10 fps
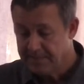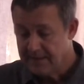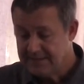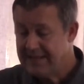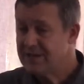
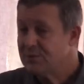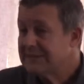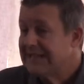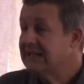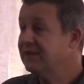So this was
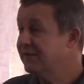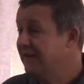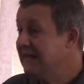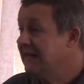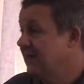
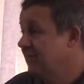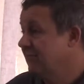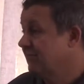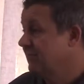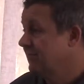inconvenient,
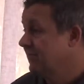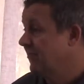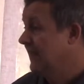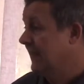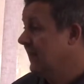
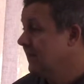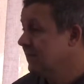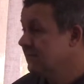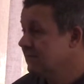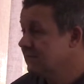really,
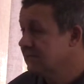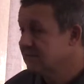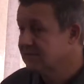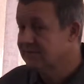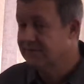
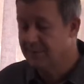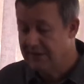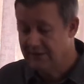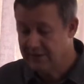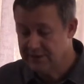for
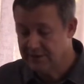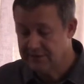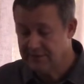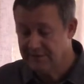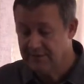Mary and
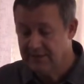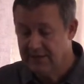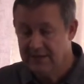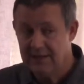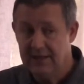Joseph.
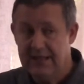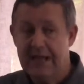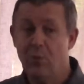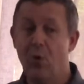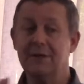
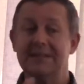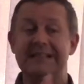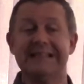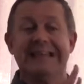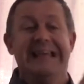It
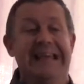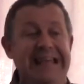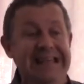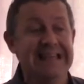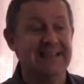wasn't
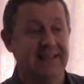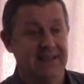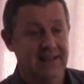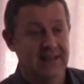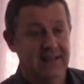
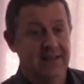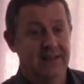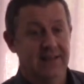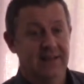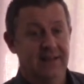easy,
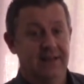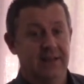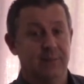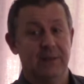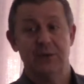
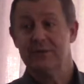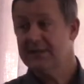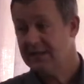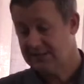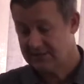but it was
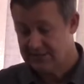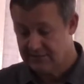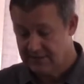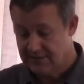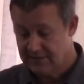
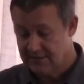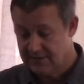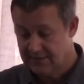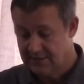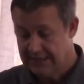necessary,
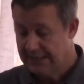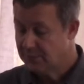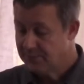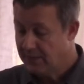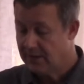and it
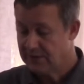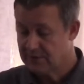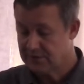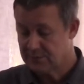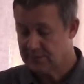was part of
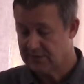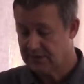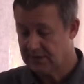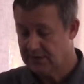God's will.